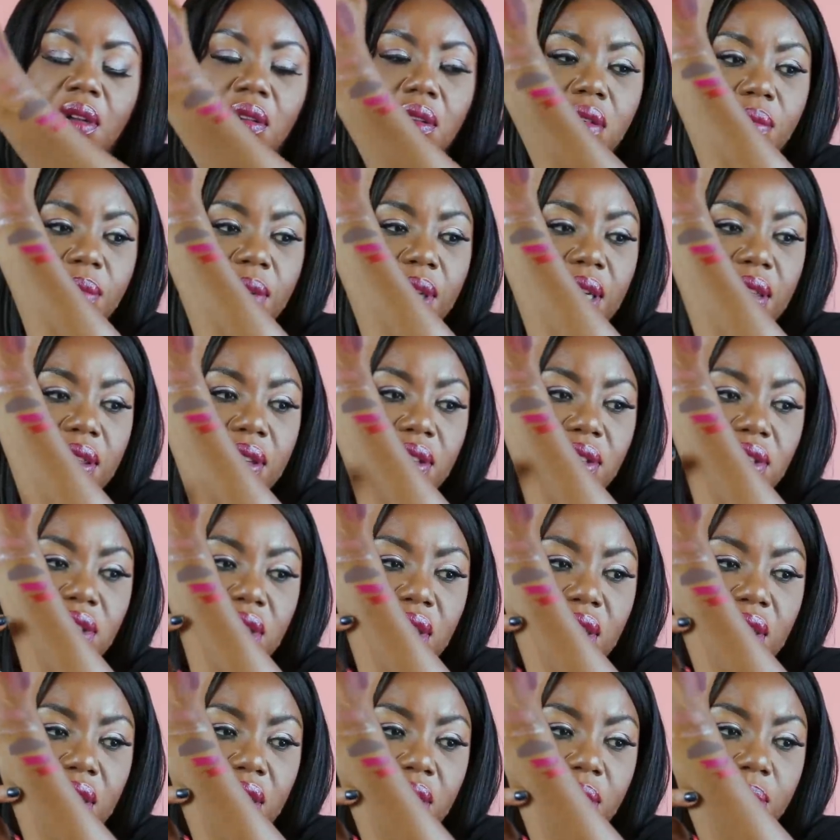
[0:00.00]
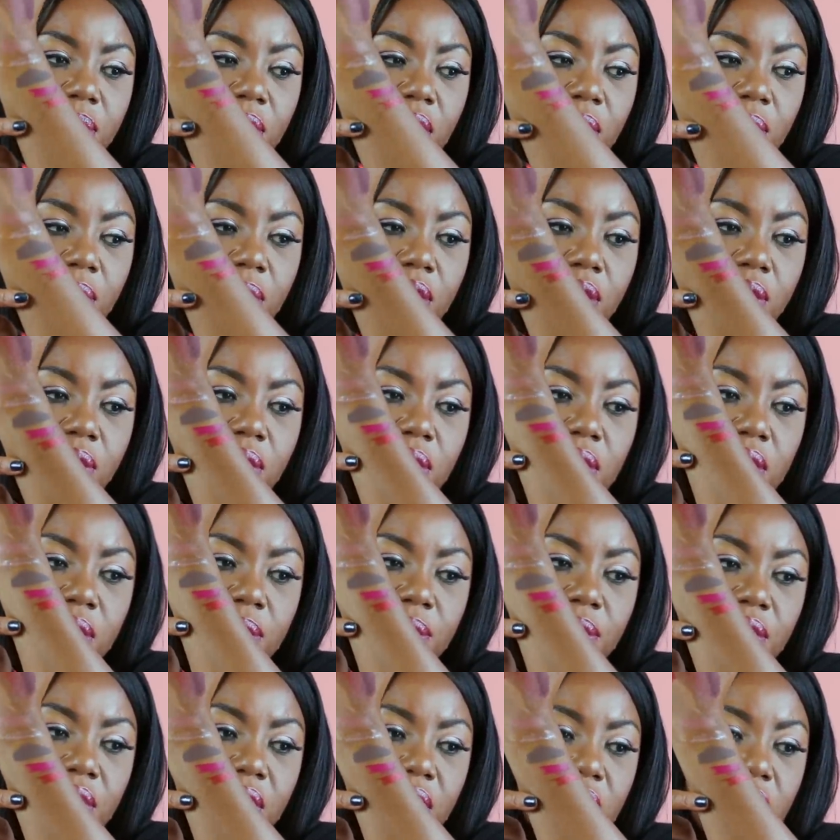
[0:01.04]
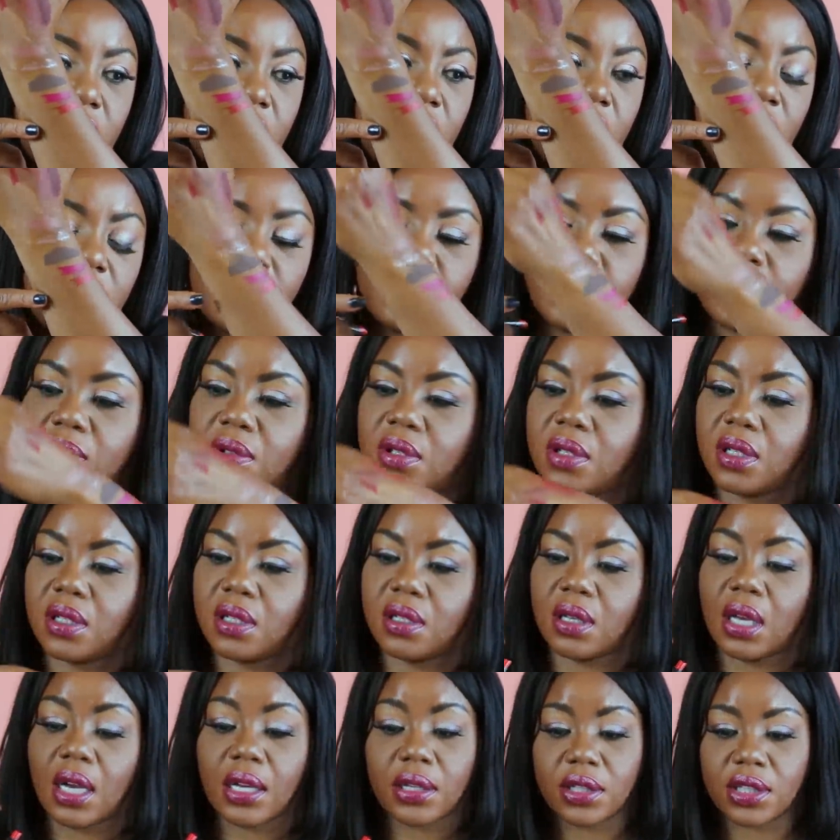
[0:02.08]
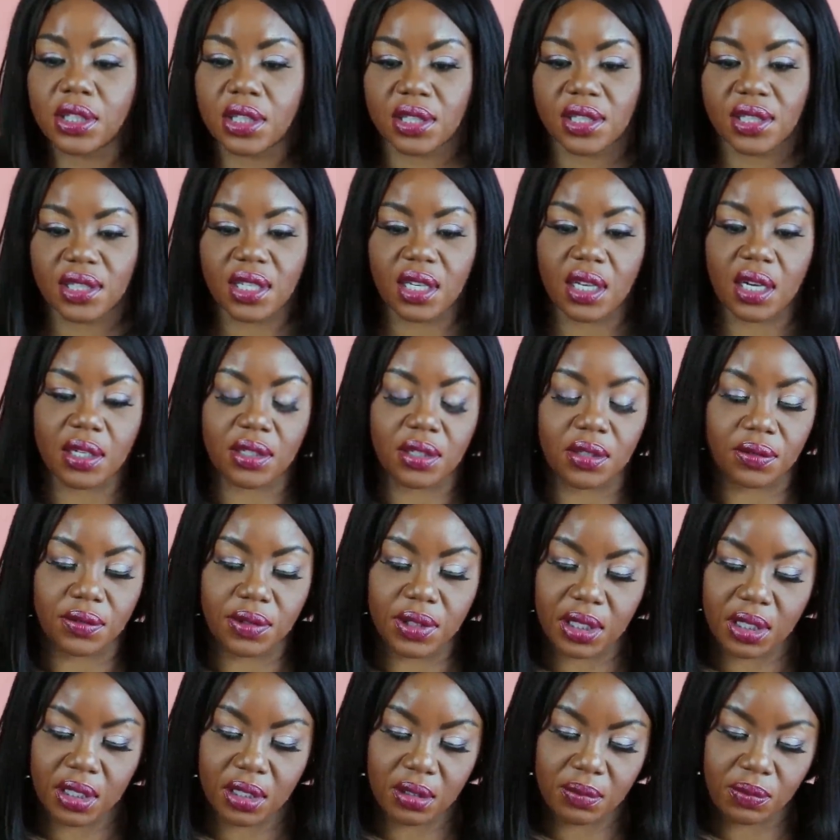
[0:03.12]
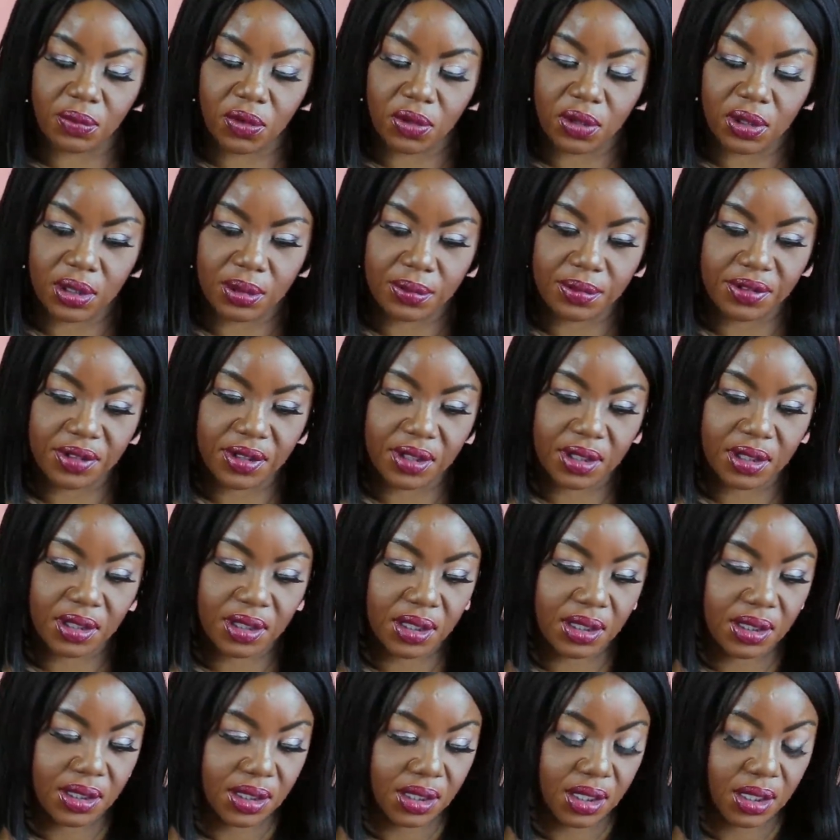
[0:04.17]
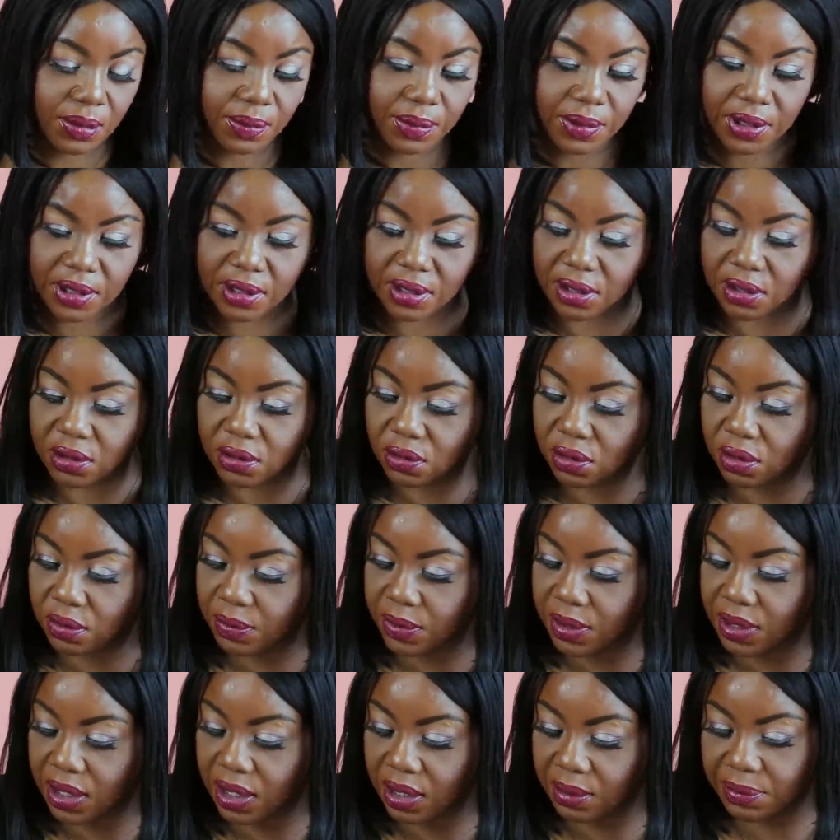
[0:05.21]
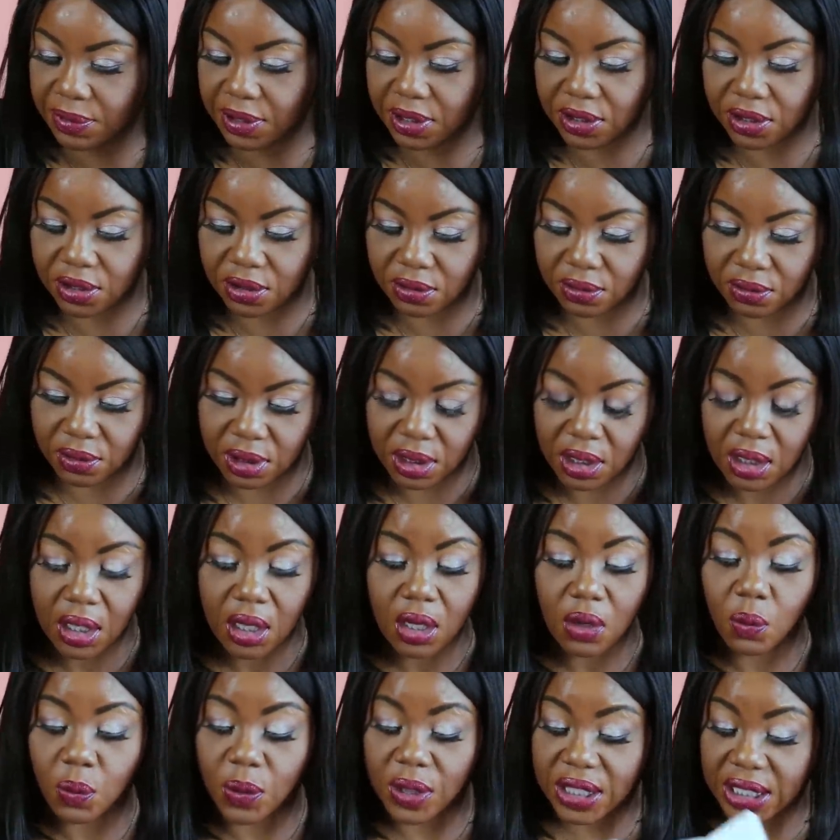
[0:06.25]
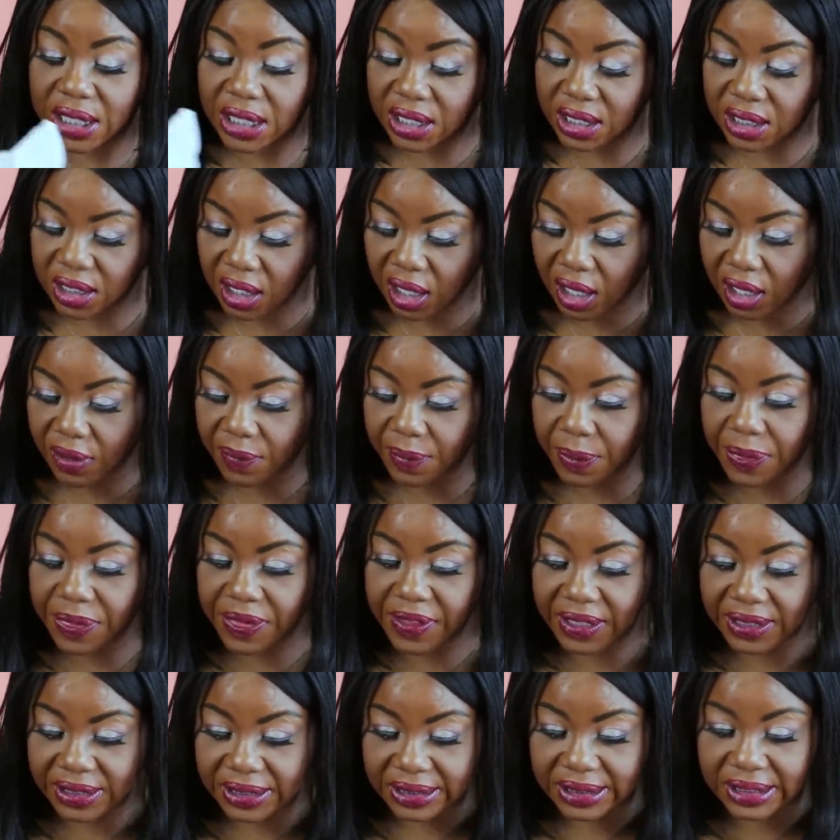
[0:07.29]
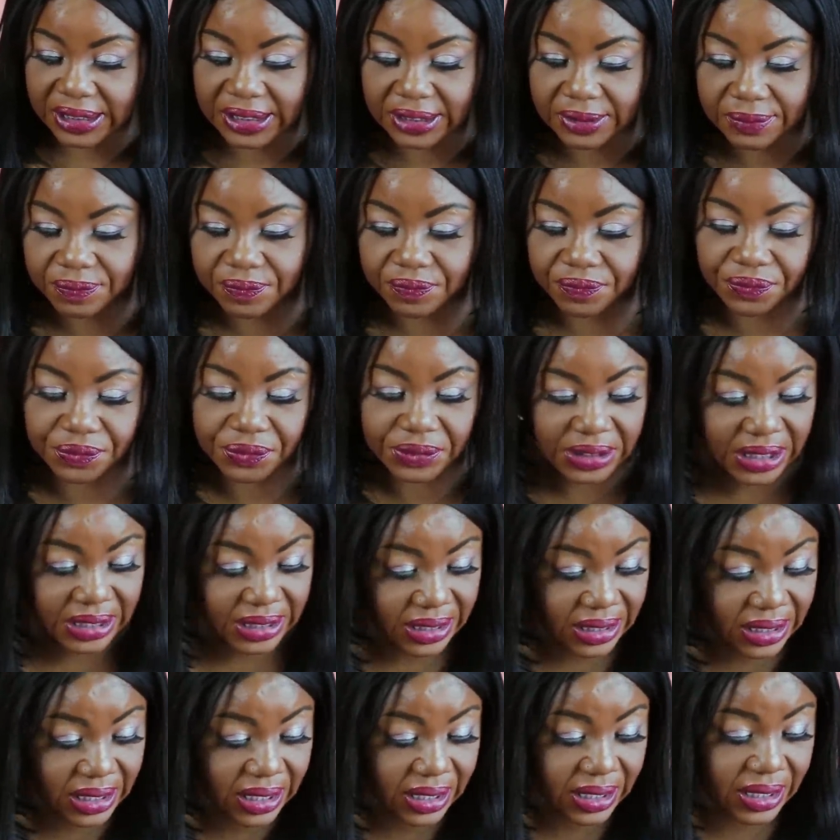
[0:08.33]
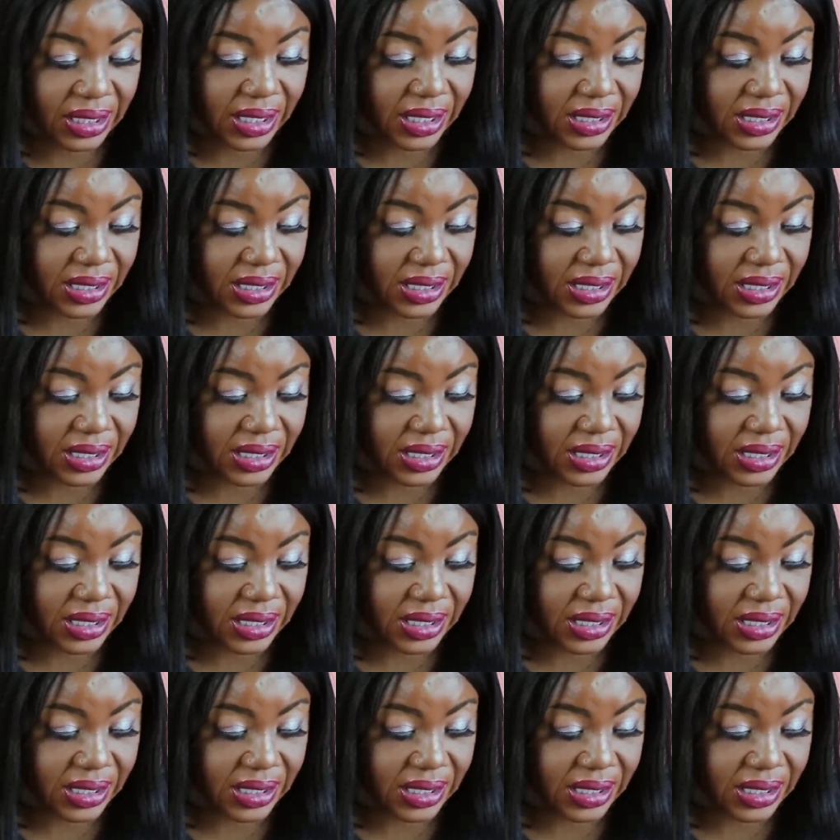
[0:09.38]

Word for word: I'm gonna have to check out Bare Minerals lipsticks. That's pretty. I just said I don't need any more lipsticks. These companies know what they be doing. We did it, y'all. That's it. That's it.